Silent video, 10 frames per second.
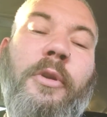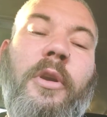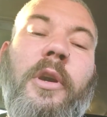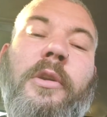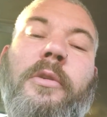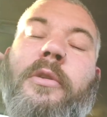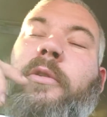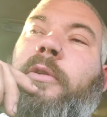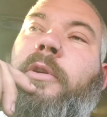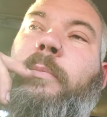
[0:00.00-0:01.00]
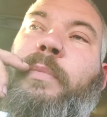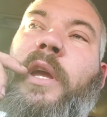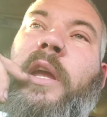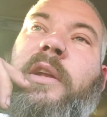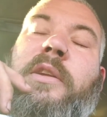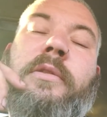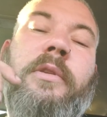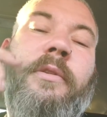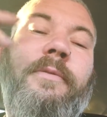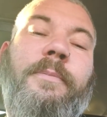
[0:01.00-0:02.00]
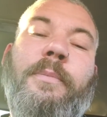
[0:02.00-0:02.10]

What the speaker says: your Guthook or your companion, if